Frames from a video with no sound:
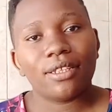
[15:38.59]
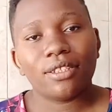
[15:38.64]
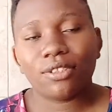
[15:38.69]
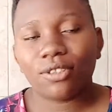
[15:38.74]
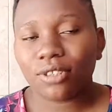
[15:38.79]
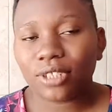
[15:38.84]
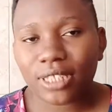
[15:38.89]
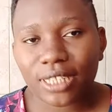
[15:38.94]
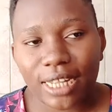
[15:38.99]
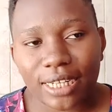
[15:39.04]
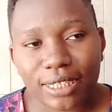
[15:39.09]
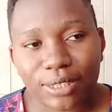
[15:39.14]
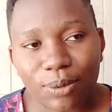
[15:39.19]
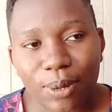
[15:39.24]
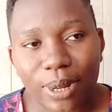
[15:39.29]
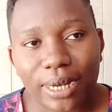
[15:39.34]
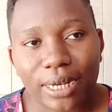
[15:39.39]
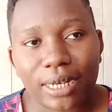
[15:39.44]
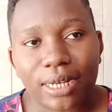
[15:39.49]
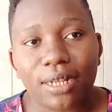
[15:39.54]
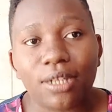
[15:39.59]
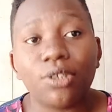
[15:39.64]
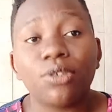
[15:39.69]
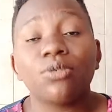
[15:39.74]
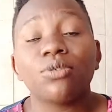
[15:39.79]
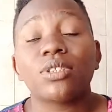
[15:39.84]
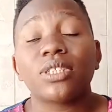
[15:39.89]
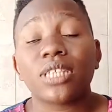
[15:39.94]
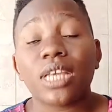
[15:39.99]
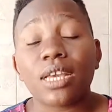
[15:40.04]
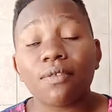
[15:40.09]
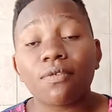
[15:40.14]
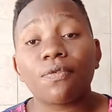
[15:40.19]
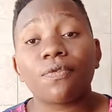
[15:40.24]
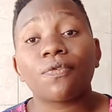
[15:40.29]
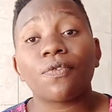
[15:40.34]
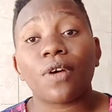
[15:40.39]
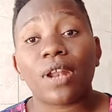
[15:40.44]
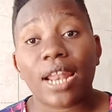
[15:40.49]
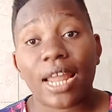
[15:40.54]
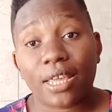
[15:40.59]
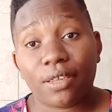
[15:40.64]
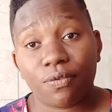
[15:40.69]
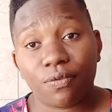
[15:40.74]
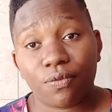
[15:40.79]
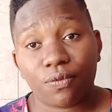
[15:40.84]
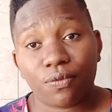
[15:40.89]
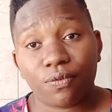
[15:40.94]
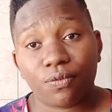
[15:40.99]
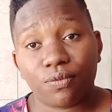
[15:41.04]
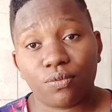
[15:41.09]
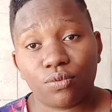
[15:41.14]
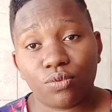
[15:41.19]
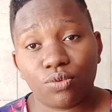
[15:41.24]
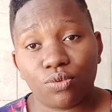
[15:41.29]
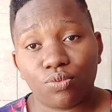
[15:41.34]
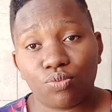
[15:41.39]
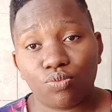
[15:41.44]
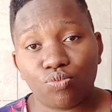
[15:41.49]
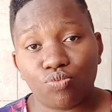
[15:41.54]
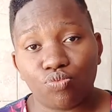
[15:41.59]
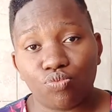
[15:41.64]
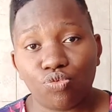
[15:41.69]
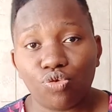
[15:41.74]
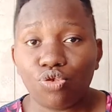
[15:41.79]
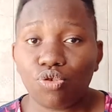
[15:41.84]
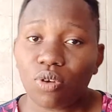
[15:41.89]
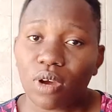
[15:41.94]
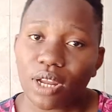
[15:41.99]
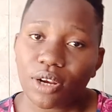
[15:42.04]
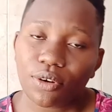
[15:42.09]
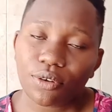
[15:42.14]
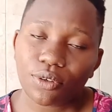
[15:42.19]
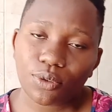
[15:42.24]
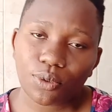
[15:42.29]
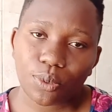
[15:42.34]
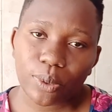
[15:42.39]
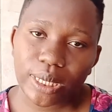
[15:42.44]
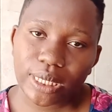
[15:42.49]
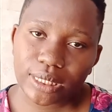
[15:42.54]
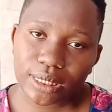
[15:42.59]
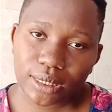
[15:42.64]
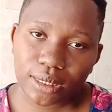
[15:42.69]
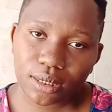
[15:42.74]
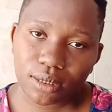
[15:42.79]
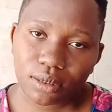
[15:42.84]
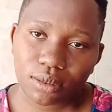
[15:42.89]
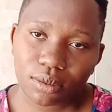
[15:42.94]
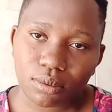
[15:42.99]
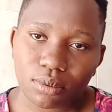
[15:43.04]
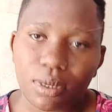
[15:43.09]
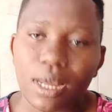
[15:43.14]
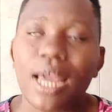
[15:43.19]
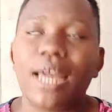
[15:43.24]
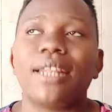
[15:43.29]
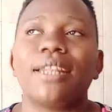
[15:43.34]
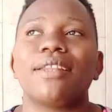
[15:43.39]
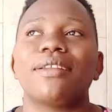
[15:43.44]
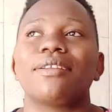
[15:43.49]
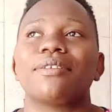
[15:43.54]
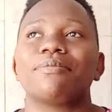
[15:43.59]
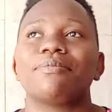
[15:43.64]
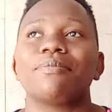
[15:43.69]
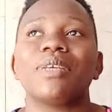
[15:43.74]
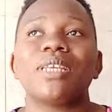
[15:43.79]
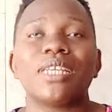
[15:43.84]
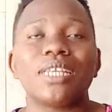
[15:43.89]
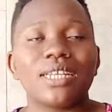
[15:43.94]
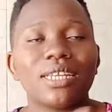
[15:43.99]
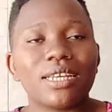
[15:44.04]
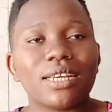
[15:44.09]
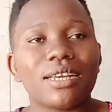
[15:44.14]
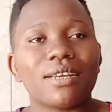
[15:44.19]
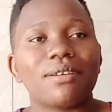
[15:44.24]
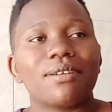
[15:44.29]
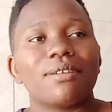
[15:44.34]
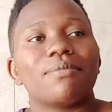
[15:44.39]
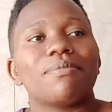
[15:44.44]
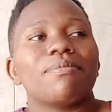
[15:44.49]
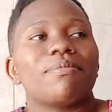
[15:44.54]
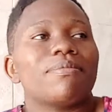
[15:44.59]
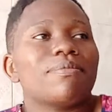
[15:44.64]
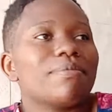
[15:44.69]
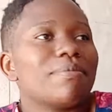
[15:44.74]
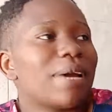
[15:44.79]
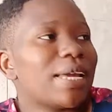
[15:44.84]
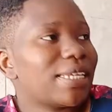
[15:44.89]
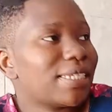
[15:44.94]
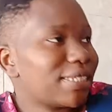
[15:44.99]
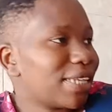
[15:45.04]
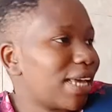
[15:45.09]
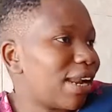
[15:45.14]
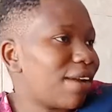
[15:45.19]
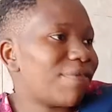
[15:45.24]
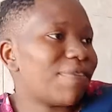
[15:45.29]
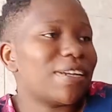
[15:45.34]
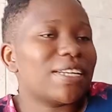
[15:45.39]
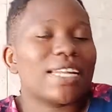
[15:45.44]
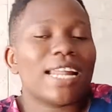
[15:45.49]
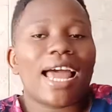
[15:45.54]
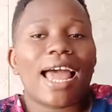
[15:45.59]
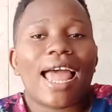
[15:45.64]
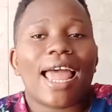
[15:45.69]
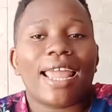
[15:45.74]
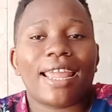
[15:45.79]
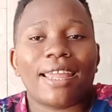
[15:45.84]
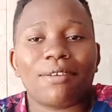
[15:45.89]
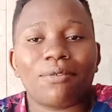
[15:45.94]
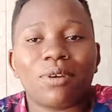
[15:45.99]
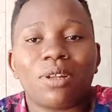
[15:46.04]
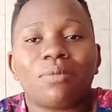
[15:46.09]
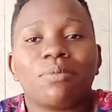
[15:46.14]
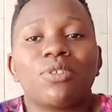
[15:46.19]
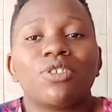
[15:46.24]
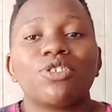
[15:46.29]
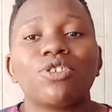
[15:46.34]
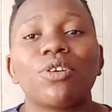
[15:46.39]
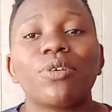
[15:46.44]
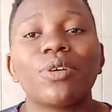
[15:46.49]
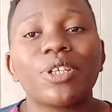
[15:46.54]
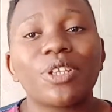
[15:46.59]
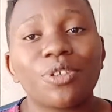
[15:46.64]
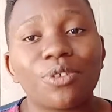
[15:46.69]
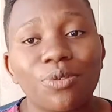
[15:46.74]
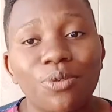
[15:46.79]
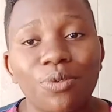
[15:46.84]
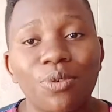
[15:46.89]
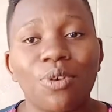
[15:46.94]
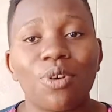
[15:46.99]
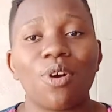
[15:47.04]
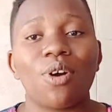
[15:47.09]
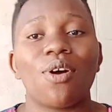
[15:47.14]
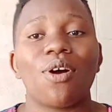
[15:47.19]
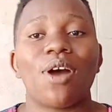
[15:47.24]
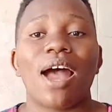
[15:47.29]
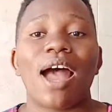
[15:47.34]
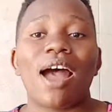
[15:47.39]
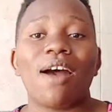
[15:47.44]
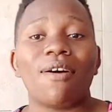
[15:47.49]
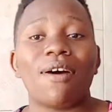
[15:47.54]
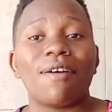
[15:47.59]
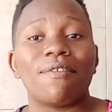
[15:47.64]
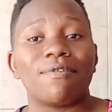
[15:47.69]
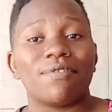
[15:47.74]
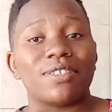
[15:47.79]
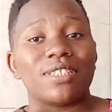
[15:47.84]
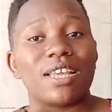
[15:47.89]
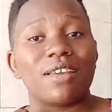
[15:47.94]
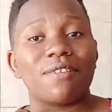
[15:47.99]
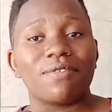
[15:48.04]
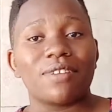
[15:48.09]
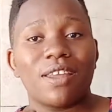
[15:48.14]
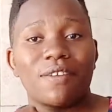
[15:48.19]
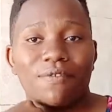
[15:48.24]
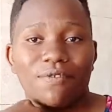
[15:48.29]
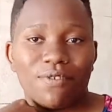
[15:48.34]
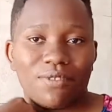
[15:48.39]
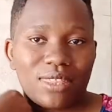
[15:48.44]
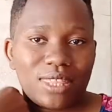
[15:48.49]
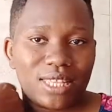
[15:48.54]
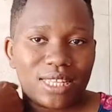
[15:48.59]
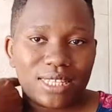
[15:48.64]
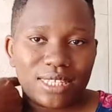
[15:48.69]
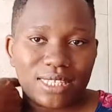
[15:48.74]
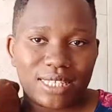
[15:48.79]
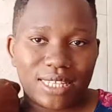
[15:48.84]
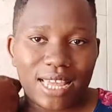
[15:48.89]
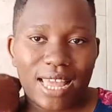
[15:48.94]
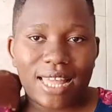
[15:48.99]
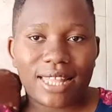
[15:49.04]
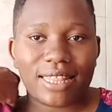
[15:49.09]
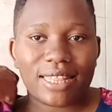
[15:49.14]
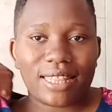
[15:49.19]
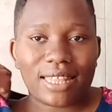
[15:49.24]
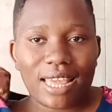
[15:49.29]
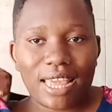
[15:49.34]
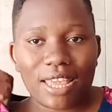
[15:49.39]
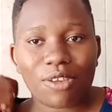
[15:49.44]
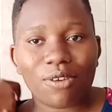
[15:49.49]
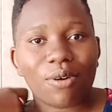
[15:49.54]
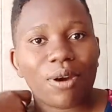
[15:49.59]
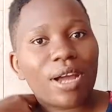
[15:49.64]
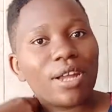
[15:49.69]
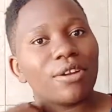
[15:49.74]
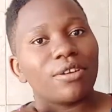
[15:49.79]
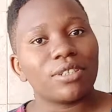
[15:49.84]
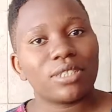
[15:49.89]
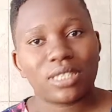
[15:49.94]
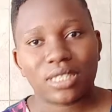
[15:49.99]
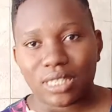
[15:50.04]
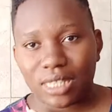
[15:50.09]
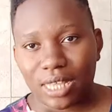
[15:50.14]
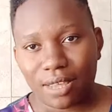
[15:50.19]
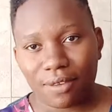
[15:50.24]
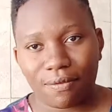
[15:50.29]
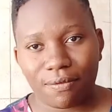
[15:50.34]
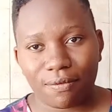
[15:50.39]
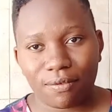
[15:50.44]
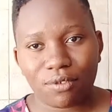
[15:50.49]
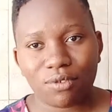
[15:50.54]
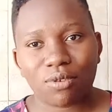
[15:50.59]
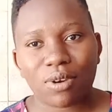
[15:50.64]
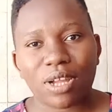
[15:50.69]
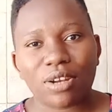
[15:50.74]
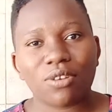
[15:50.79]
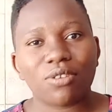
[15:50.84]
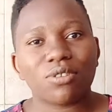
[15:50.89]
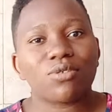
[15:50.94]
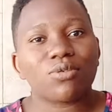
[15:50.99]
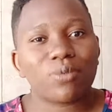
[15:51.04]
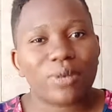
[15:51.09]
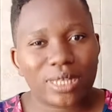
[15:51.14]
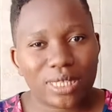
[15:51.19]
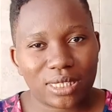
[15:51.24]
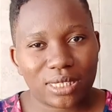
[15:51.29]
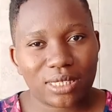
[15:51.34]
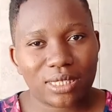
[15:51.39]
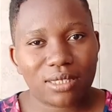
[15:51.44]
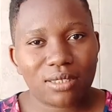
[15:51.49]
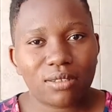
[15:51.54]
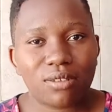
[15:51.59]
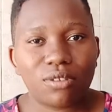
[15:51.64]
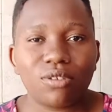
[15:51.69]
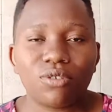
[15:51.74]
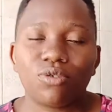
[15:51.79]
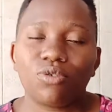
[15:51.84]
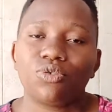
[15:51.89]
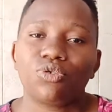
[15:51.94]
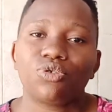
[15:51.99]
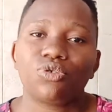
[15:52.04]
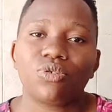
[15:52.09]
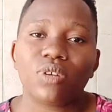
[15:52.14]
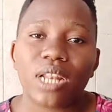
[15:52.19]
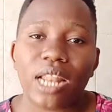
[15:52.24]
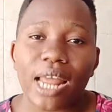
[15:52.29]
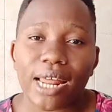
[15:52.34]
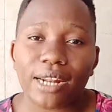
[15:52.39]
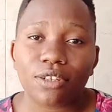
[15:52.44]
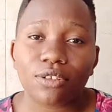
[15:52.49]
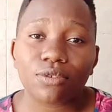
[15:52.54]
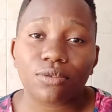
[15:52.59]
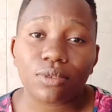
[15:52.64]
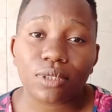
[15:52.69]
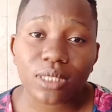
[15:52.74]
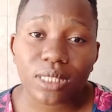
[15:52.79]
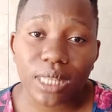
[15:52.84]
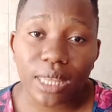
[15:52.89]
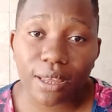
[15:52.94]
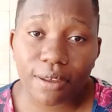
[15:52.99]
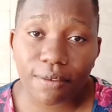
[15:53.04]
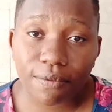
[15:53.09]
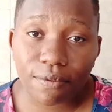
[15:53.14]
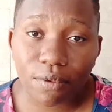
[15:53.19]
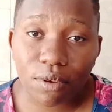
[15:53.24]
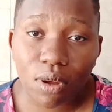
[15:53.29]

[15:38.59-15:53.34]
Not that one. You save for life. You cannot waste. And me, myself and I will be showing you how I've saved a few things here you cannot save you cannot waste you should learn to save